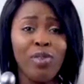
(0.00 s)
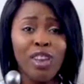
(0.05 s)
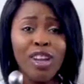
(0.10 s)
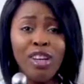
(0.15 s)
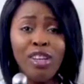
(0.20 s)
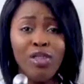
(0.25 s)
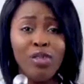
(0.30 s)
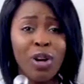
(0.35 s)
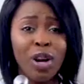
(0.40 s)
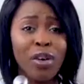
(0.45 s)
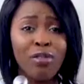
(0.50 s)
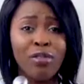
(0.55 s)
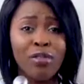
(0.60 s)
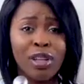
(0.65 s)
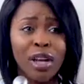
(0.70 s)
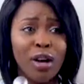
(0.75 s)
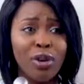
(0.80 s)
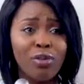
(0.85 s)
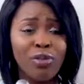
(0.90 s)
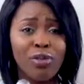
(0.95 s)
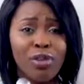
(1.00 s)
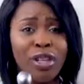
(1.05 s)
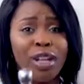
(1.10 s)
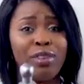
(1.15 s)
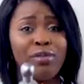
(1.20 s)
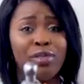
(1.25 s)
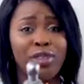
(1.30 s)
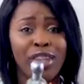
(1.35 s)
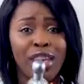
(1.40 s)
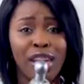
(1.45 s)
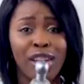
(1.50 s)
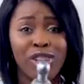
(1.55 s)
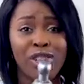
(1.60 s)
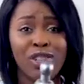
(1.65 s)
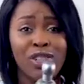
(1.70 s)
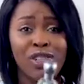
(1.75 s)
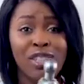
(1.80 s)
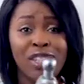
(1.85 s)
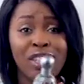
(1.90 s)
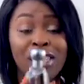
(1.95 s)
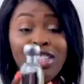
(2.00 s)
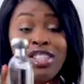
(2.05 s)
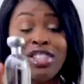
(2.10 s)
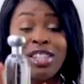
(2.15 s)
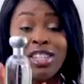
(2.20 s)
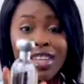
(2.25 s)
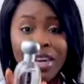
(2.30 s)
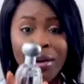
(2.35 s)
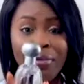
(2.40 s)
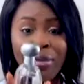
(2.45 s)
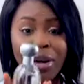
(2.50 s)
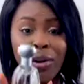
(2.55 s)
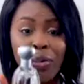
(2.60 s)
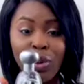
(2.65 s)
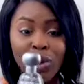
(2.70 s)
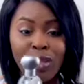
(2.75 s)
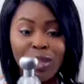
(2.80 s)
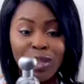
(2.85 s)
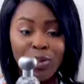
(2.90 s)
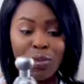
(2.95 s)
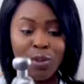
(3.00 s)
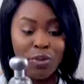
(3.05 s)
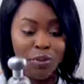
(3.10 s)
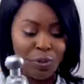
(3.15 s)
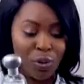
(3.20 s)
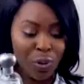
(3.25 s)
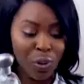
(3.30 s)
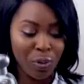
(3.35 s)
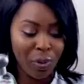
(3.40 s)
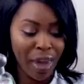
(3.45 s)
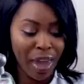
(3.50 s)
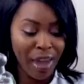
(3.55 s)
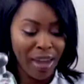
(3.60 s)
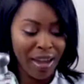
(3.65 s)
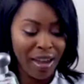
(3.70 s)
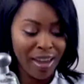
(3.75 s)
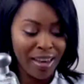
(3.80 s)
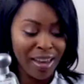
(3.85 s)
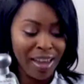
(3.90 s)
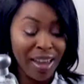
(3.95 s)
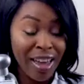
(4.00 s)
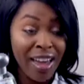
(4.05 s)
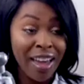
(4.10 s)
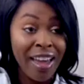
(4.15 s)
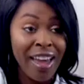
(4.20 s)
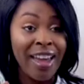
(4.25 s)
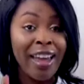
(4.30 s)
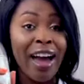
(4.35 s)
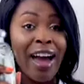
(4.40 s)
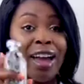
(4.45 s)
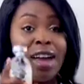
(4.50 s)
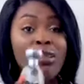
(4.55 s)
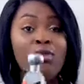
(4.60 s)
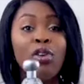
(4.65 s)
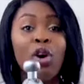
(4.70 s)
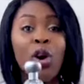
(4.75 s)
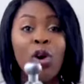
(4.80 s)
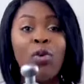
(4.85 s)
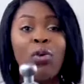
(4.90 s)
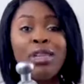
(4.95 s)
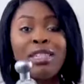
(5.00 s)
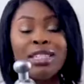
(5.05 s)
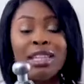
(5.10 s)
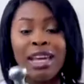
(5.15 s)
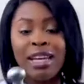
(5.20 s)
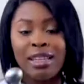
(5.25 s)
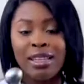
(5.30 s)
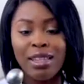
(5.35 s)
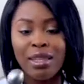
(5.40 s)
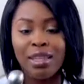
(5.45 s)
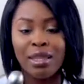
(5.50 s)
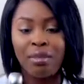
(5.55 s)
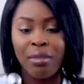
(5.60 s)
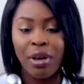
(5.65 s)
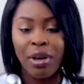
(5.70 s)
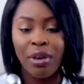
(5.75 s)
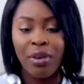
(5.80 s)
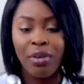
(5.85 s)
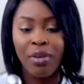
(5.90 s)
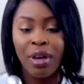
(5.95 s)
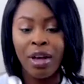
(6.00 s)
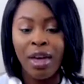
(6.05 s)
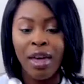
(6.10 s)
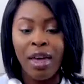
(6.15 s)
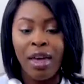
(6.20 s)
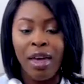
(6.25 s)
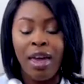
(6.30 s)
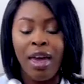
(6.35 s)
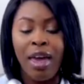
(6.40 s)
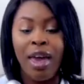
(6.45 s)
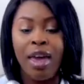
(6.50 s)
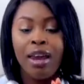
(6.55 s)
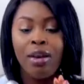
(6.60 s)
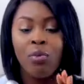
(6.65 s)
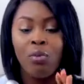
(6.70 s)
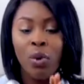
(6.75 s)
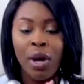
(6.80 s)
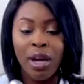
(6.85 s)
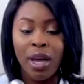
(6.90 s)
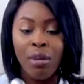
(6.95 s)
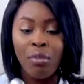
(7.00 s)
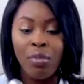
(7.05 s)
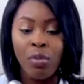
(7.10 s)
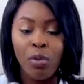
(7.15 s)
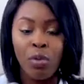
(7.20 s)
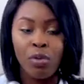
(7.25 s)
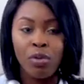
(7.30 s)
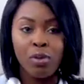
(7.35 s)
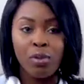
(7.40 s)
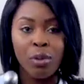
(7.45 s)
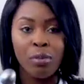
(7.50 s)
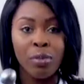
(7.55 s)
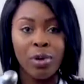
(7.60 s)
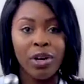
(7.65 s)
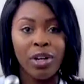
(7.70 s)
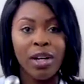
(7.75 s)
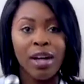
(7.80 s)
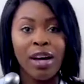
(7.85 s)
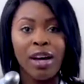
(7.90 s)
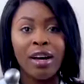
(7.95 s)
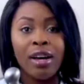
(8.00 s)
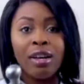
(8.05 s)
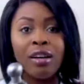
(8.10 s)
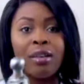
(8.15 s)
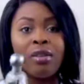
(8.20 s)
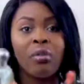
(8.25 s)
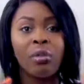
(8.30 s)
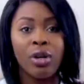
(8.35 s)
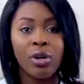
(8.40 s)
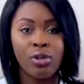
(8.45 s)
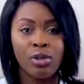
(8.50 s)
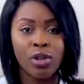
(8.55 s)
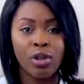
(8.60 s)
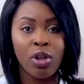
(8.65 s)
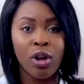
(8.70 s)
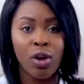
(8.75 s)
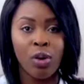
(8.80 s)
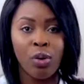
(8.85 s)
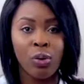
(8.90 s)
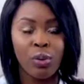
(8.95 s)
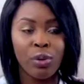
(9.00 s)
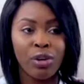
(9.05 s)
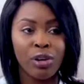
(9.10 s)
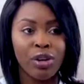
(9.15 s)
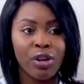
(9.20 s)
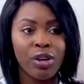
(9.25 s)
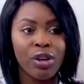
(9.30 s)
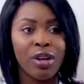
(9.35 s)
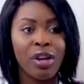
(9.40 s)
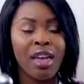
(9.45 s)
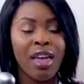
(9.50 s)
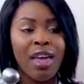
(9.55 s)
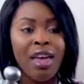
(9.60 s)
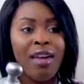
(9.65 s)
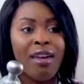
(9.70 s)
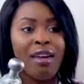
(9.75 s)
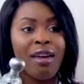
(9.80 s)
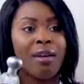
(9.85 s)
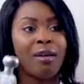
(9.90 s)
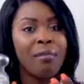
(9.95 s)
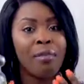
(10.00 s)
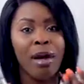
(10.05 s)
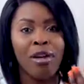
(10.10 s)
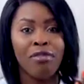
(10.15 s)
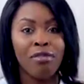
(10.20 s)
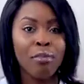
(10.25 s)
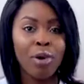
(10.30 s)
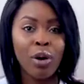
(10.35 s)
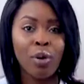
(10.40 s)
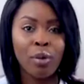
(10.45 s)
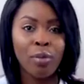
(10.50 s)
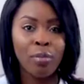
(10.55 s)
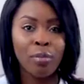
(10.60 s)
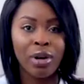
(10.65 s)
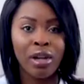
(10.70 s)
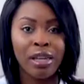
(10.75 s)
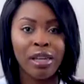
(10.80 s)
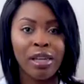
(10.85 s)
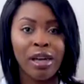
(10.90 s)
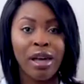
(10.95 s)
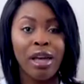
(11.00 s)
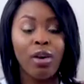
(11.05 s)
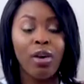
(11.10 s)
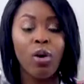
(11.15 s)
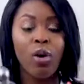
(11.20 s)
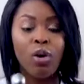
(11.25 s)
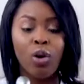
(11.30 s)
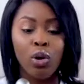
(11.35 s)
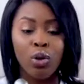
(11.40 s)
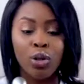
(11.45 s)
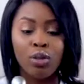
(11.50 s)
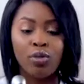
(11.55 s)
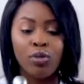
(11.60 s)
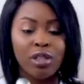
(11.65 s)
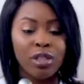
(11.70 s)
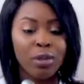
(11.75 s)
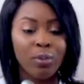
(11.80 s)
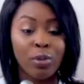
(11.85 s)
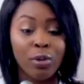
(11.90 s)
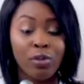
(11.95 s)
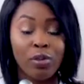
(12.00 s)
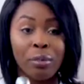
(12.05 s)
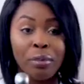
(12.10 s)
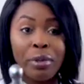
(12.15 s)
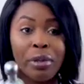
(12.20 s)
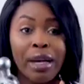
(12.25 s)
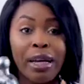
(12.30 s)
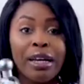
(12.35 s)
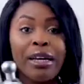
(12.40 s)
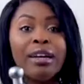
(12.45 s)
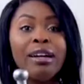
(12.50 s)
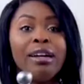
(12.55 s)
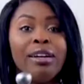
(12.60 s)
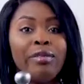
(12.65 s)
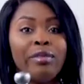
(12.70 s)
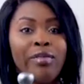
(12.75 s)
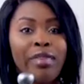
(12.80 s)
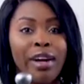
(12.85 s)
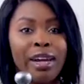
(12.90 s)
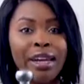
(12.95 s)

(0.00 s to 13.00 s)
travel out for like vacations, and she came back with this perfume, and I have always liked the smell. And when I moved to America, when I was a lot older and having my own money, I looked for this perfume, but I couldn't find it